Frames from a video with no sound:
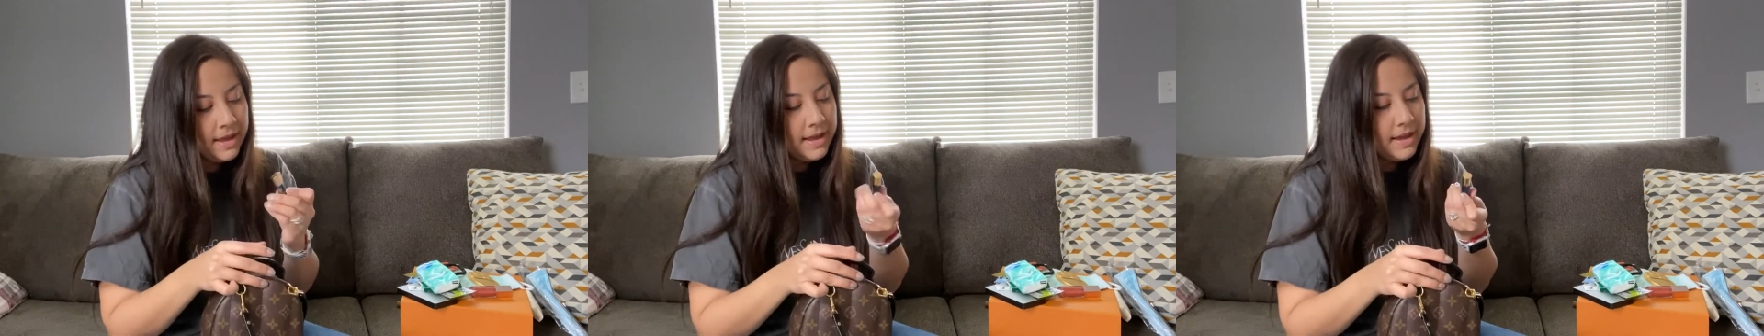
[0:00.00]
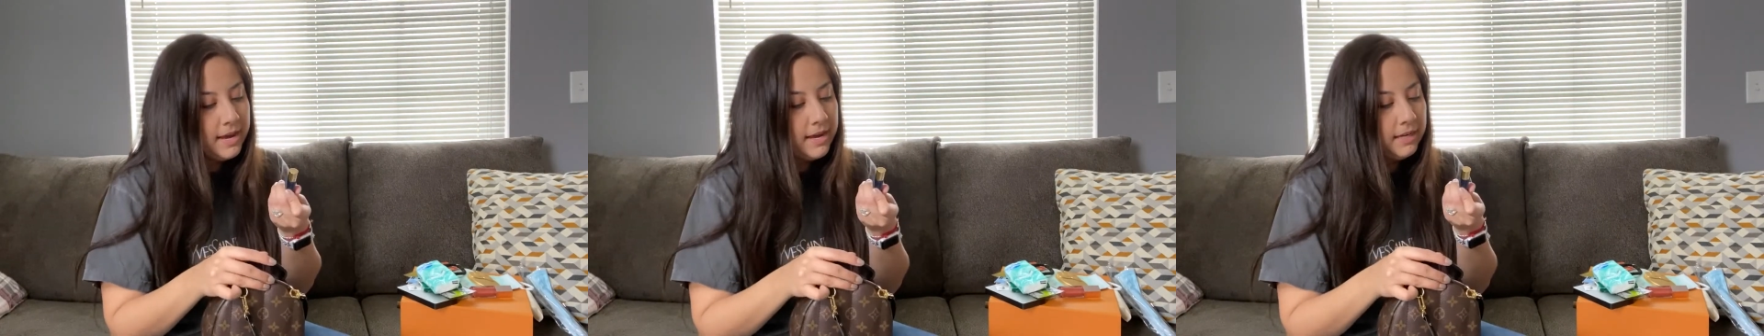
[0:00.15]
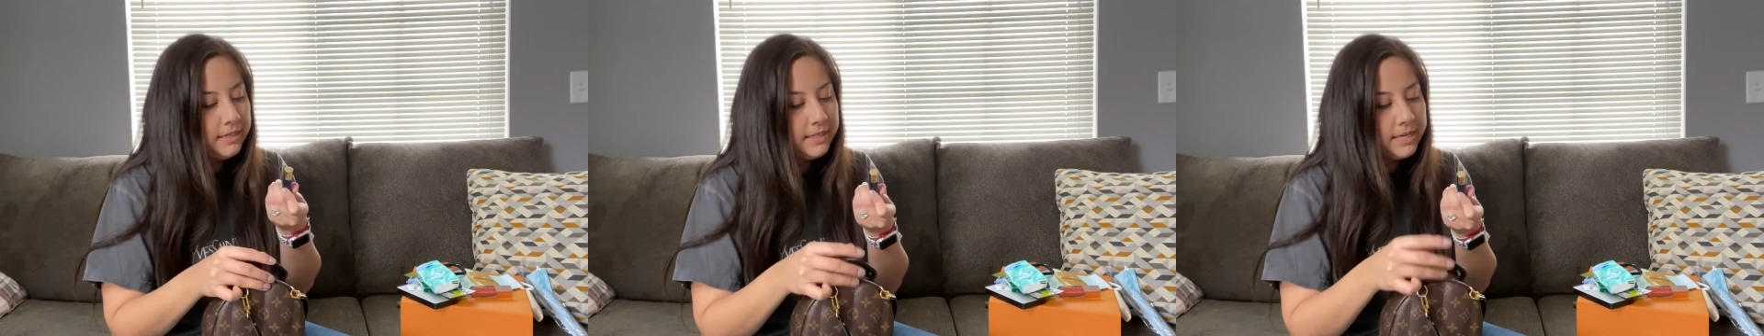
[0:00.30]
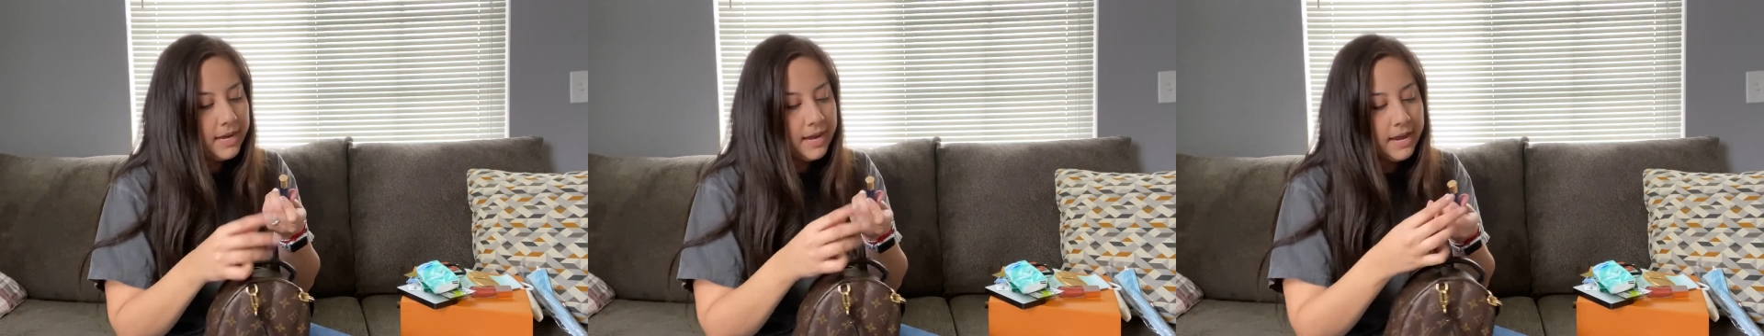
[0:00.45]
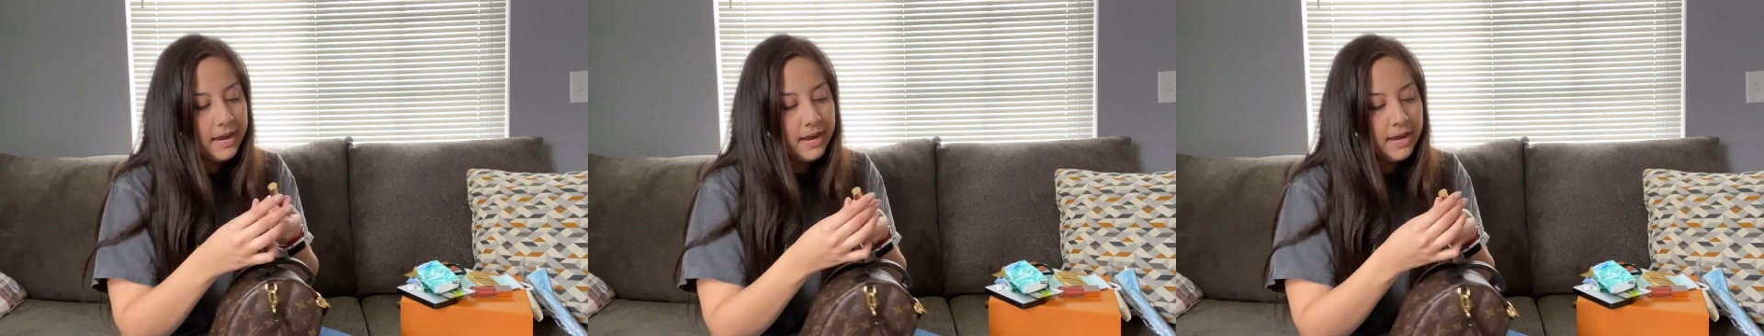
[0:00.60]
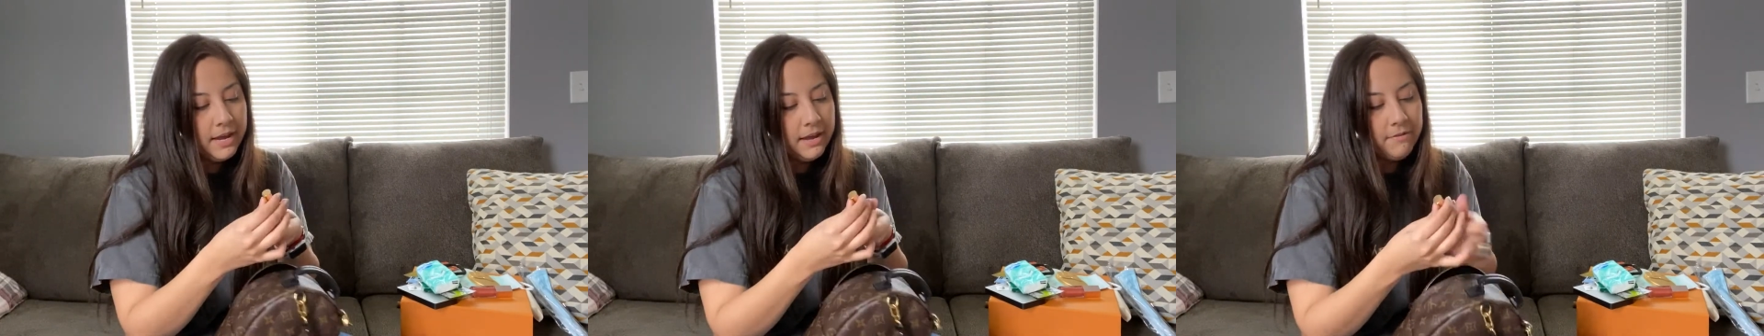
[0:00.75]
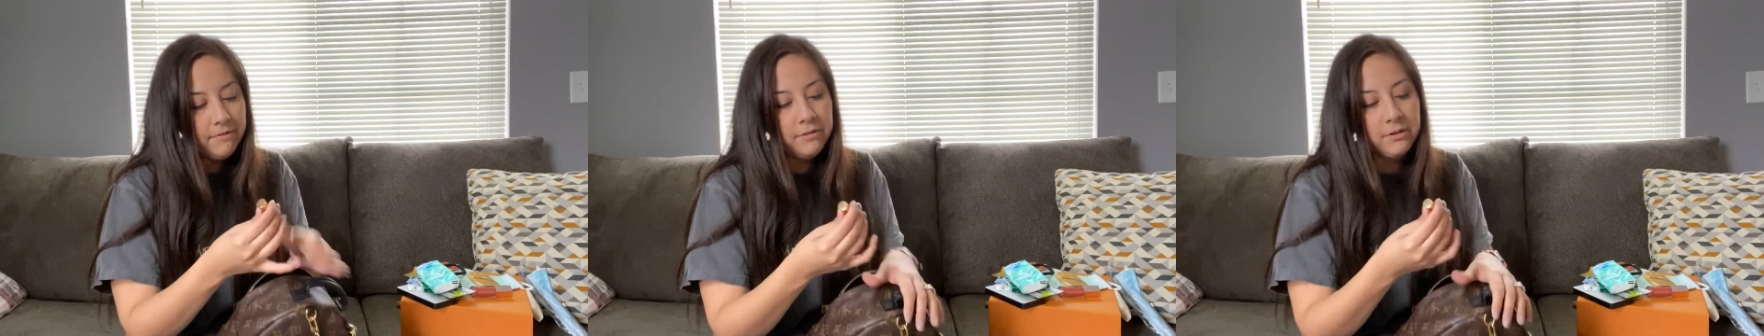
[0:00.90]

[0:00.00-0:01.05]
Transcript: And a